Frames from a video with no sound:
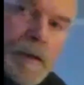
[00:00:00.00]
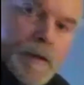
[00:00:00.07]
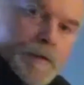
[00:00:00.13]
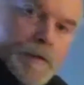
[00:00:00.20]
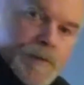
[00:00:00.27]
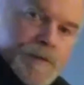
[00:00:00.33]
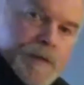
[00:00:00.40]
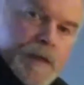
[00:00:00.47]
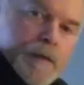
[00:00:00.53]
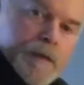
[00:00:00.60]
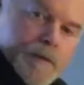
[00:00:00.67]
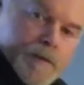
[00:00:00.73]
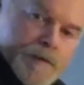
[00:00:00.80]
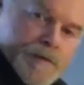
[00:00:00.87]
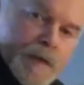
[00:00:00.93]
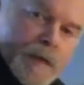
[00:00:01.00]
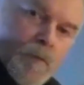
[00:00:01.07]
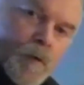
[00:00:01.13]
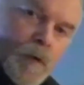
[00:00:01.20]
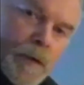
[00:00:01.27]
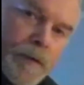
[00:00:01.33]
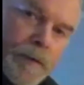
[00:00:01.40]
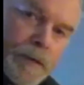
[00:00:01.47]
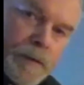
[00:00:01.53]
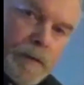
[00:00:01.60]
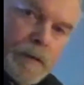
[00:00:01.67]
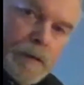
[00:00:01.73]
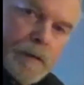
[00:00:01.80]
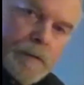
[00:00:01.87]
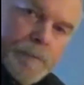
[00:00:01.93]
In the same way that
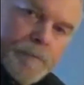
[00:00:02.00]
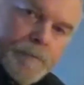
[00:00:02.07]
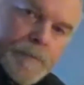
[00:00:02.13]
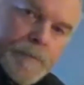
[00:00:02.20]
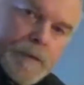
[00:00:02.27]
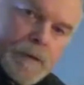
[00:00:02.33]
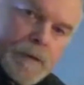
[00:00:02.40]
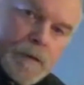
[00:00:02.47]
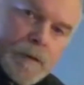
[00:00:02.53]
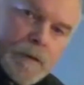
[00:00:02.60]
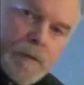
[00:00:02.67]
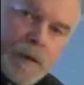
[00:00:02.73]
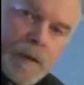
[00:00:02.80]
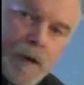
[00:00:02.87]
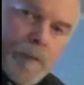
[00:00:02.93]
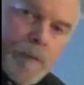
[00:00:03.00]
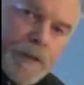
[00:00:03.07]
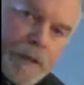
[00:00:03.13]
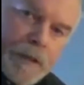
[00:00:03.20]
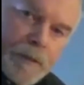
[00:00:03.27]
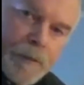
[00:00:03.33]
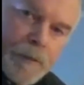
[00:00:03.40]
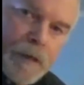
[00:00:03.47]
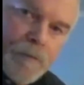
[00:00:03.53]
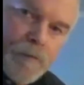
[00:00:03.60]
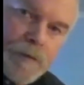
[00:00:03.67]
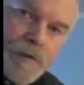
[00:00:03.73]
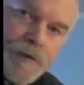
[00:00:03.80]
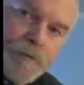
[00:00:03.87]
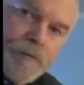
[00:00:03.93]
a carbonated
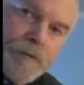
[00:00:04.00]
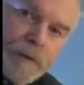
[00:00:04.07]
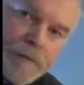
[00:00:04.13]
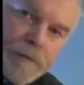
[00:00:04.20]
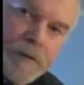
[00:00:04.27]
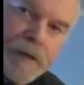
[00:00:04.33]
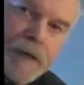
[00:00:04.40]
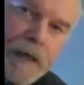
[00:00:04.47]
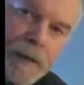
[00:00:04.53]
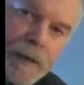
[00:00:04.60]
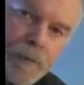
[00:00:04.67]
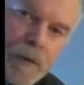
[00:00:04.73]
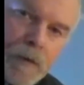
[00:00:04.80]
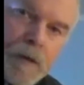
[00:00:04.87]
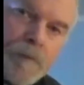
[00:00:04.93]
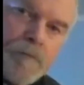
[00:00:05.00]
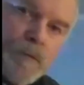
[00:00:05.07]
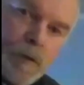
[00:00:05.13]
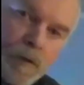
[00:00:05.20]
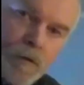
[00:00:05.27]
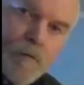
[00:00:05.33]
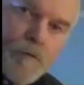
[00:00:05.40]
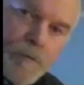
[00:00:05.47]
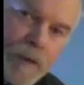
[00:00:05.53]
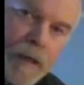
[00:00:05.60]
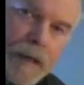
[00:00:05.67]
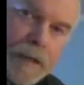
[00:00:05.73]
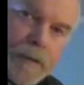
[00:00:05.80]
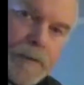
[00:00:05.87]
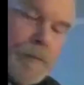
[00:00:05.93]
beverage, if you leave the cap off, will go
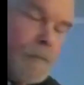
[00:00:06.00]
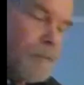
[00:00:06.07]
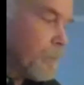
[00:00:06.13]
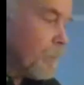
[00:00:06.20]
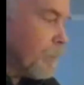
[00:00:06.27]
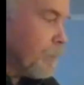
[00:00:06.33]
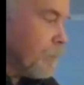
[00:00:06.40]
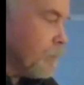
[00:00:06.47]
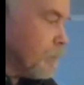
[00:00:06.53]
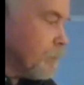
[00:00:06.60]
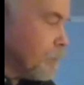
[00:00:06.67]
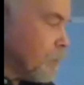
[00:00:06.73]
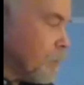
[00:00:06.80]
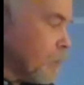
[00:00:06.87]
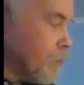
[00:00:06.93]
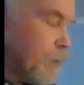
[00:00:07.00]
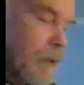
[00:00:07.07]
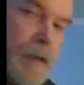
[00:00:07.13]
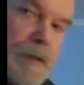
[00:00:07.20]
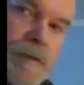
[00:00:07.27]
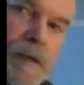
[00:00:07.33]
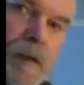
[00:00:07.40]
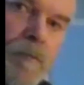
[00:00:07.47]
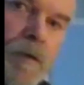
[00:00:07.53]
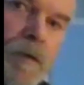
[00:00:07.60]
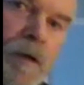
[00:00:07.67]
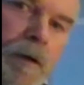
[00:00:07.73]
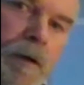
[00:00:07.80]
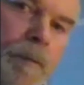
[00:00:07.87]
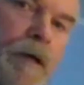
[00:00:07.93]
flat. The carbon dioxide will
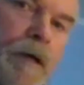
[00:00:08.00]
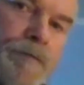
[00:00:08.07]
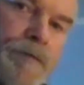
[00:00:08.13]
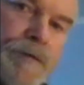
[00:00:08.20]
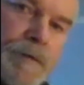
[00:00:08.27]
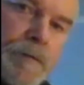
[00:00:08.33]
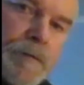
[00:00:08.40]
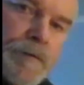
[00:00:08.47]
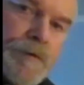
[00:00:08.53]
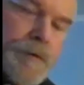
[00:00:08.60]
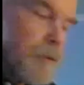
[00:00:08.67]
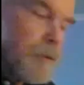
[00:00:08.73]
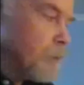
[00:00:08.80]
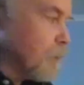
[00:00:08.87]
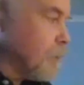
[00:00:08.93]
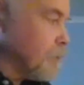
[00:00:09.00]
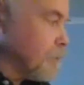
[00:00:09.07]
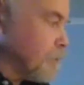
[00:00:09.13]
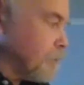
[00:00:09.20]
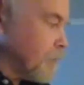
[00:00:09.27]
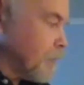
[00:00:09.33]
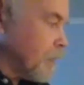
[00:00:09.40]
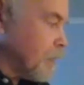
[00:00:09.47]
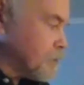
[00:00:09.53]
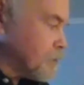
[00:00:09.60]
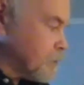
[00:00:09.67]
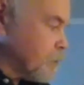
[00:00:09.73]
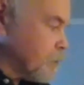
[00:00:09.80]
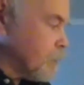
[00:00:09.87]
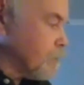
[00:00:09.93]
come out of solution into the gas
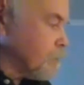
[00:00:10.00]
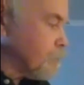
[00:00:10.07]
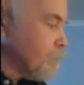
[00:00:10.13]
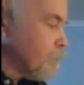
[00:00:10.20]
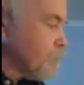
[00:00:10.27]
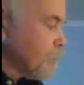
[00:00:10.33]
above.